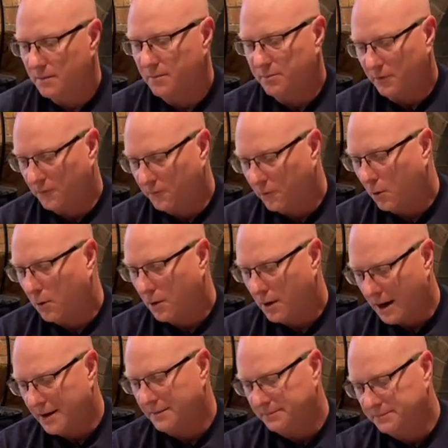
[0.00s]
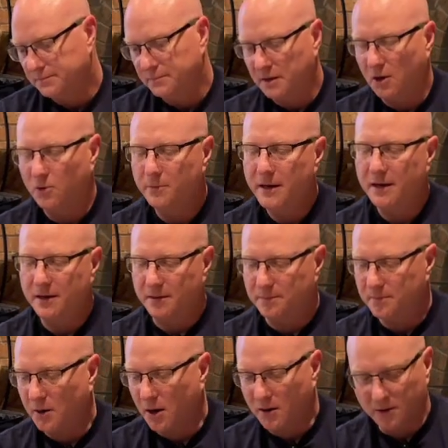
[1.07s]
before, I omitted a
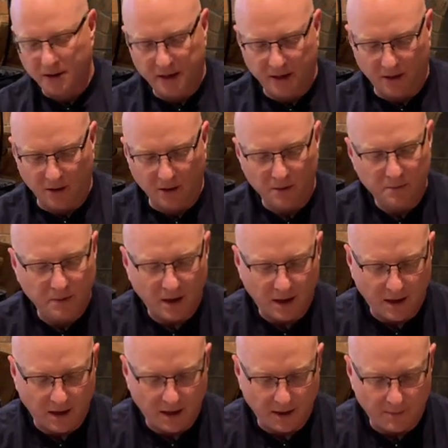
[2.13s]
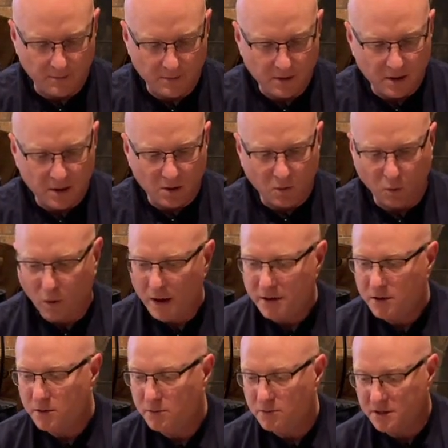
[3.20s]
part here. When
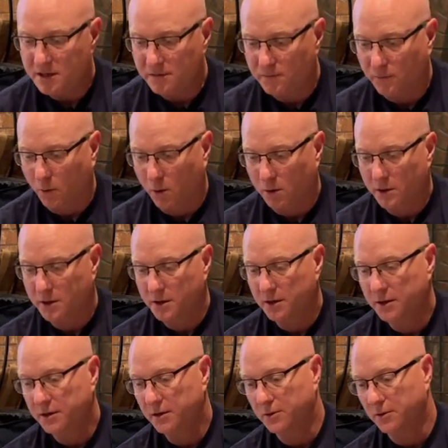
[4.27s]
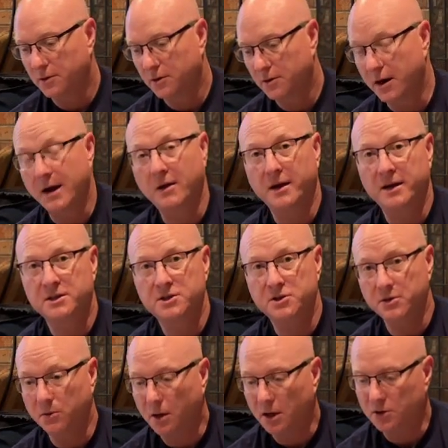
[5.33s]
you defork your
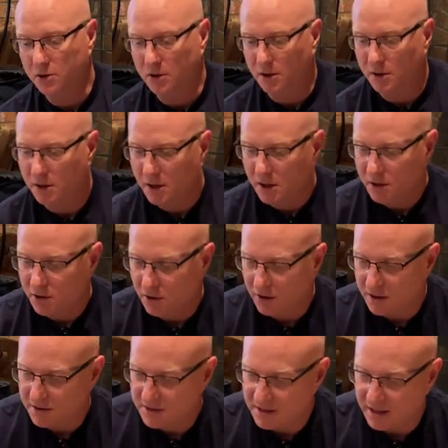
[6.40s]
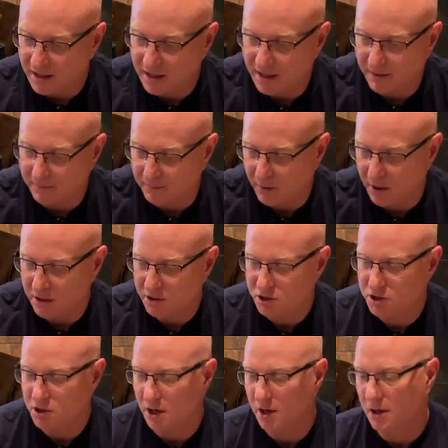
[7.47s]
LX200, you're going to see a
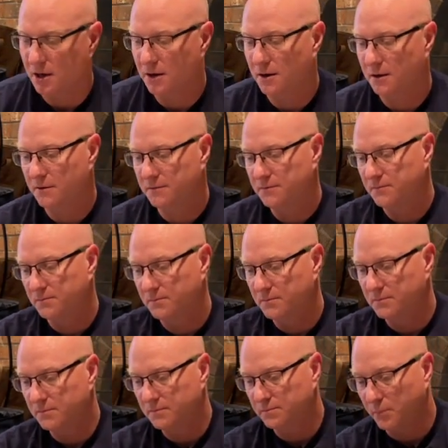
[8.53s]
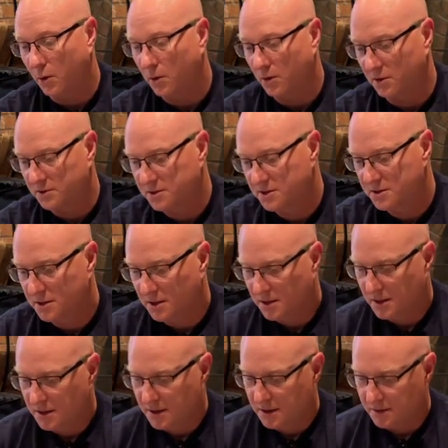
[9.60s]
bunch of bolts
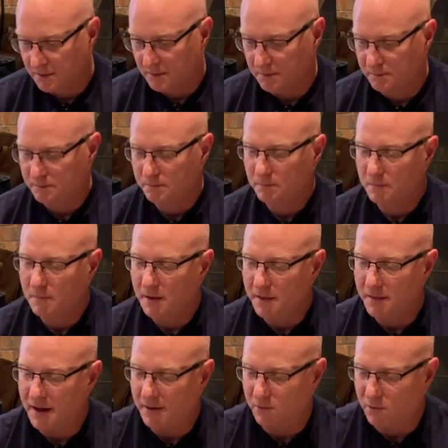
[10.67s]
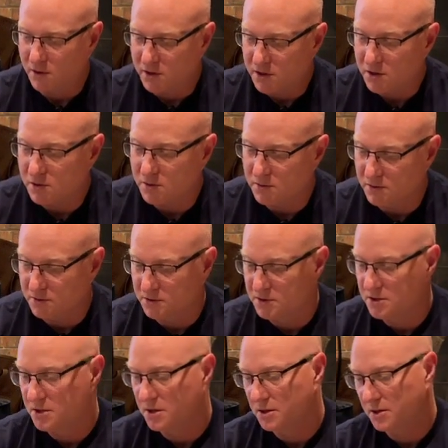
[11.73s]
that were
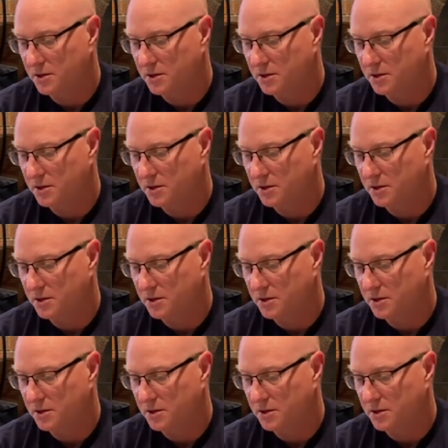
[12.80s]
used